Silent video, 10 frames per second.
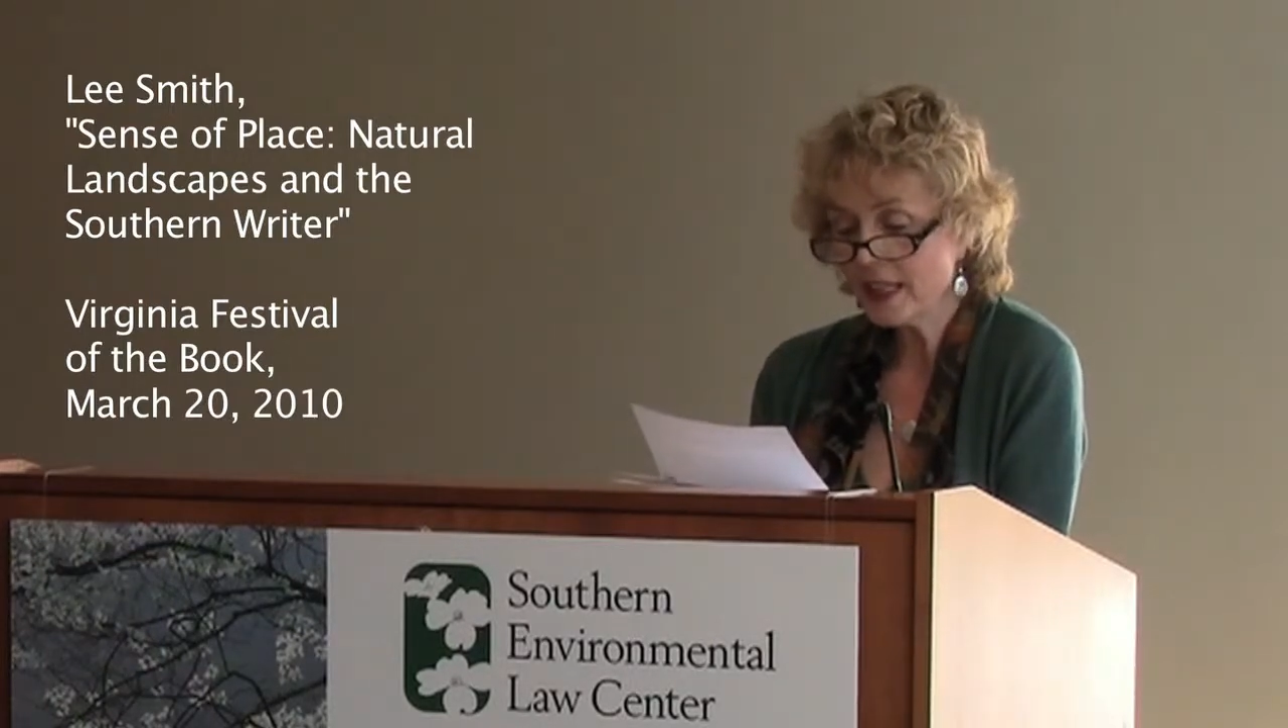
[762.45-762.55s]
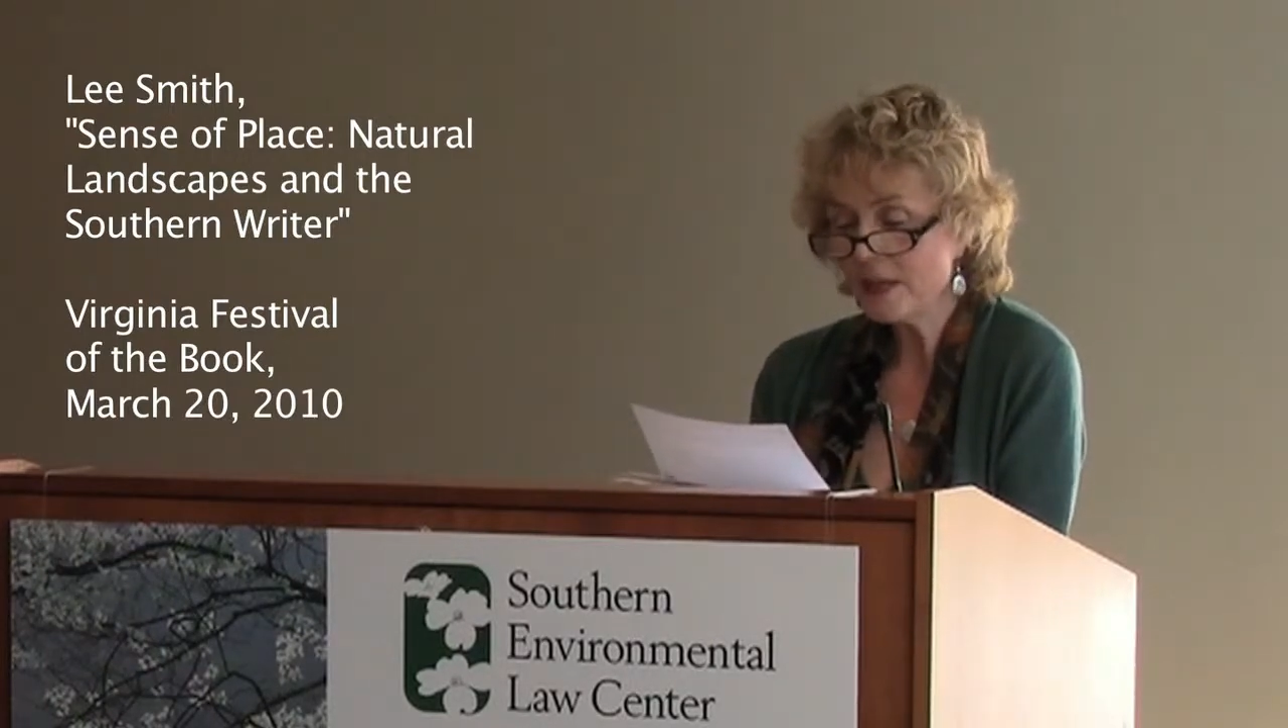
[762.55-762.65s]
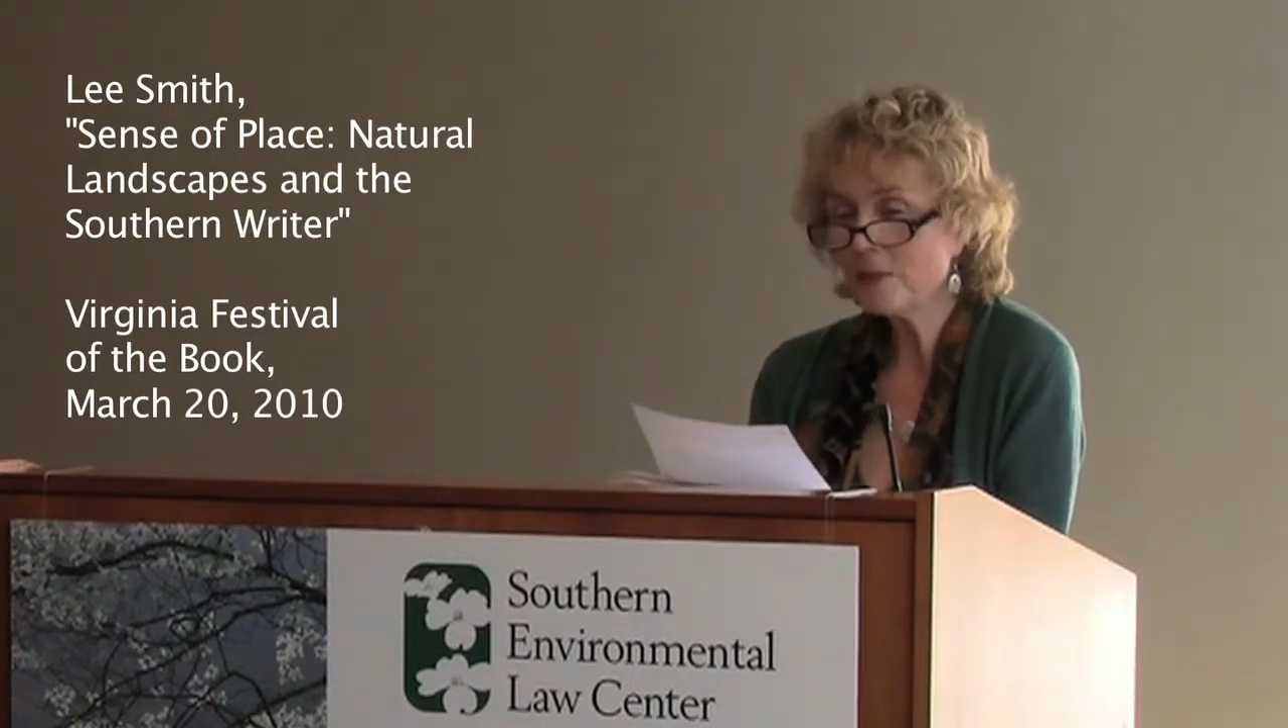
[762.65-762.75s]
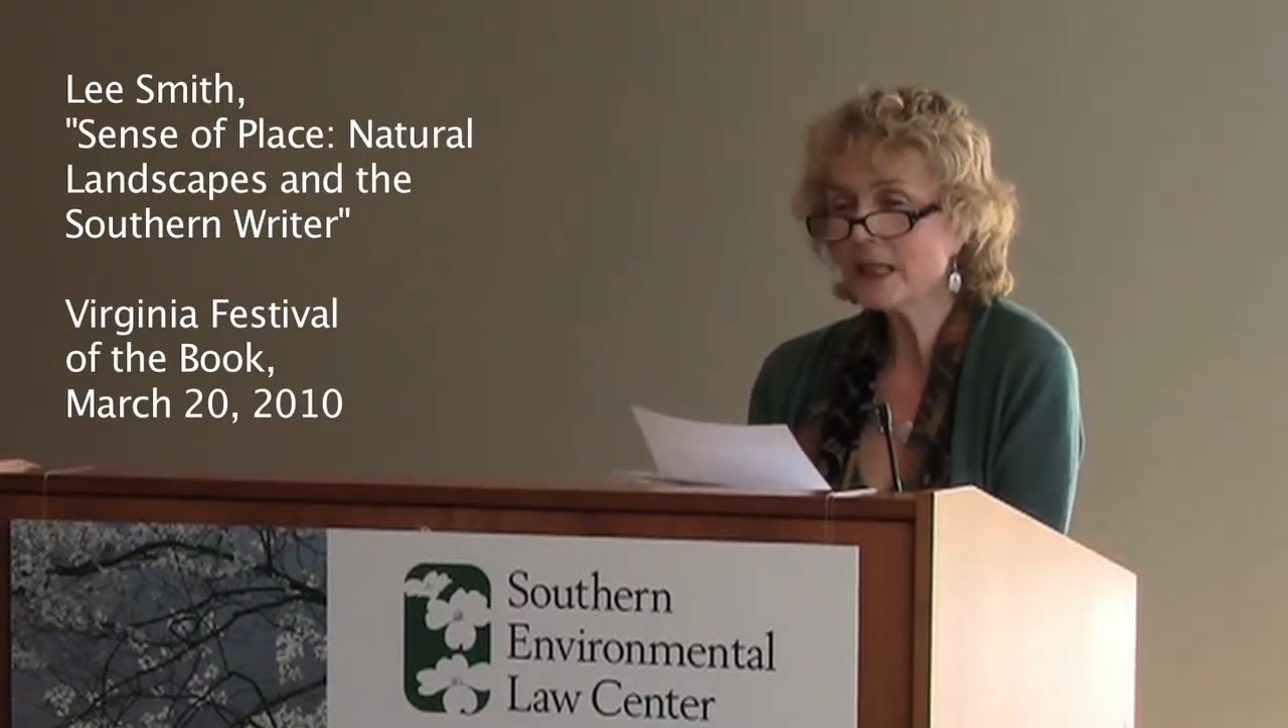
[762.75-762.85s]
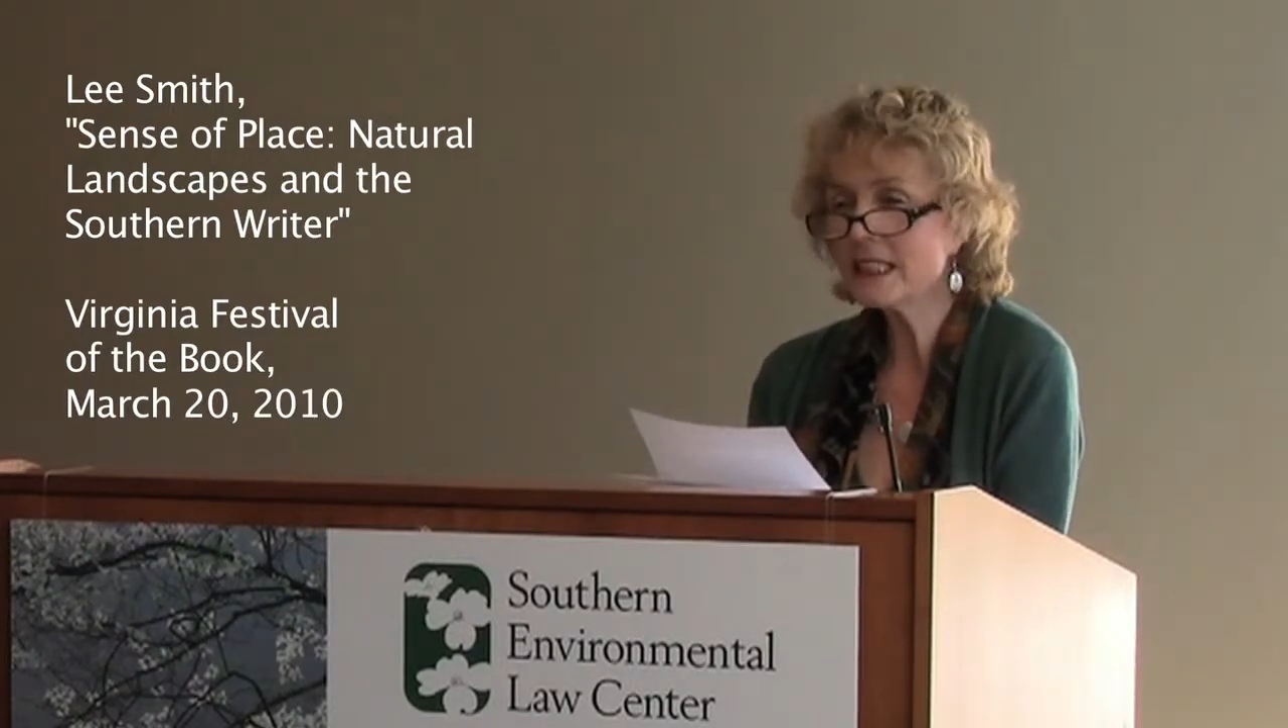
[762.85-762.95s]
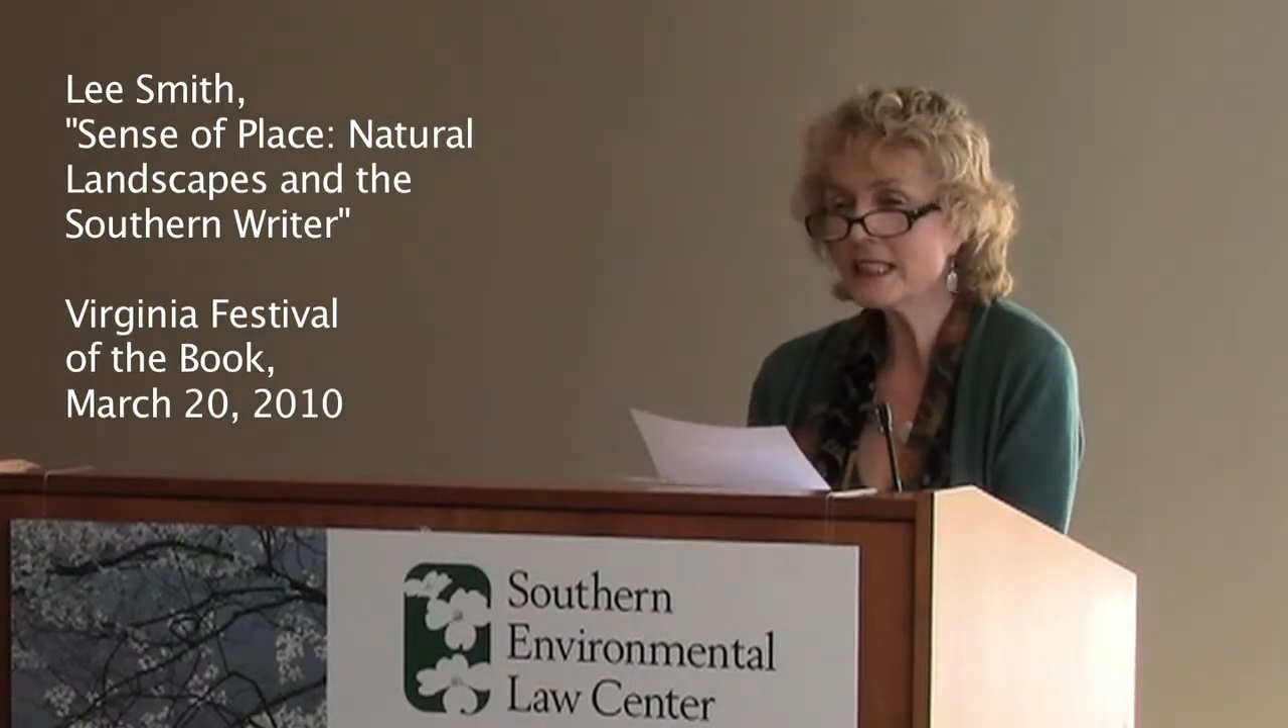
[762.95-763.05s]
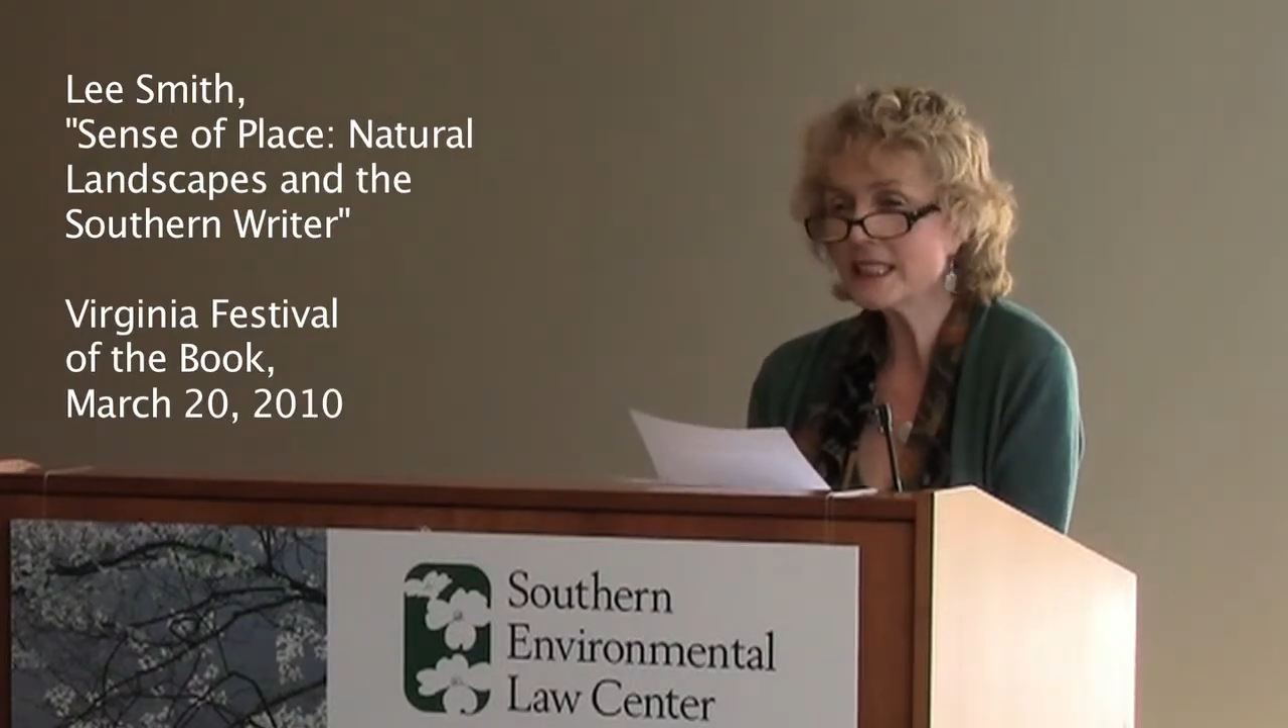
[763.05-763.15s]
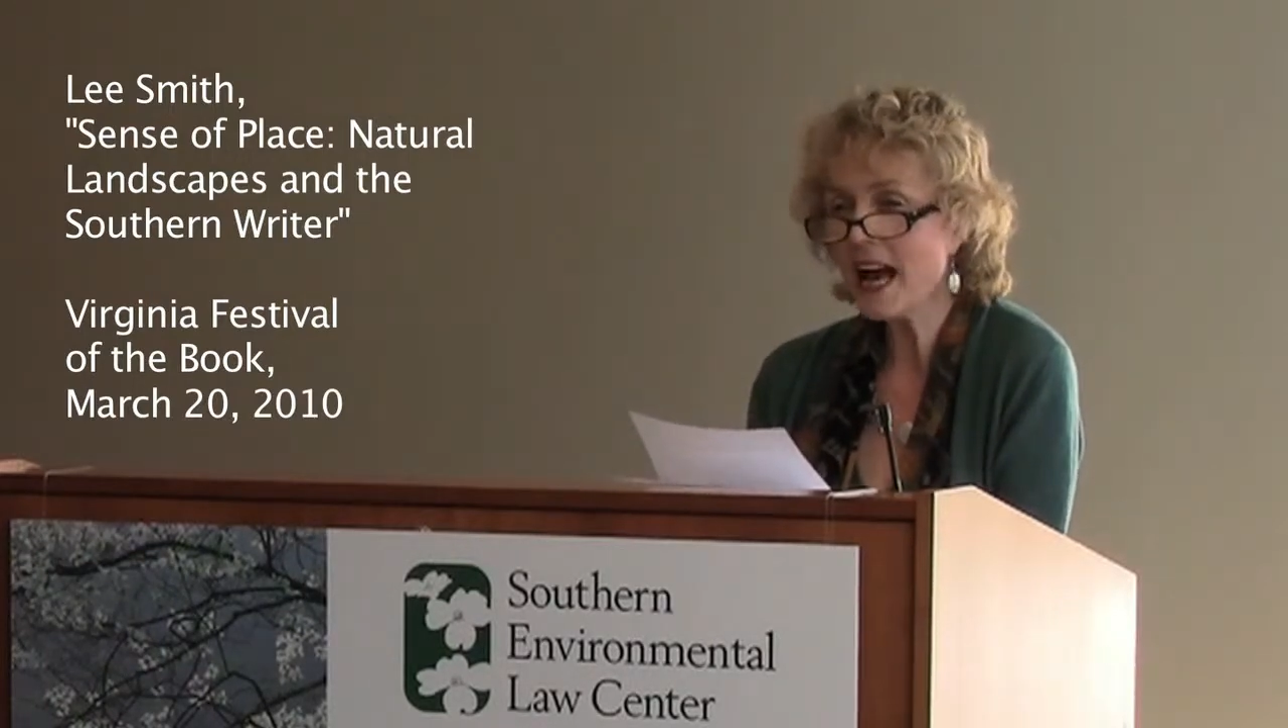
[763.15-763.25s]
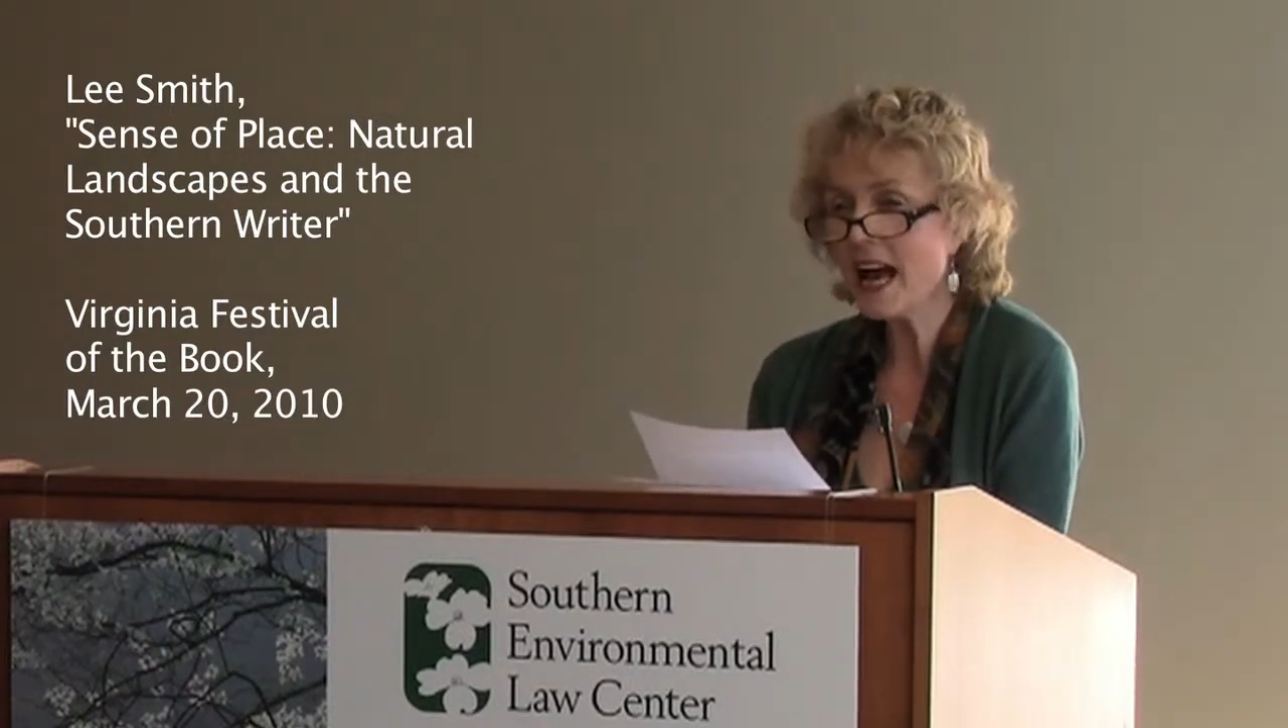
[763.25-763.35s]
He blinked his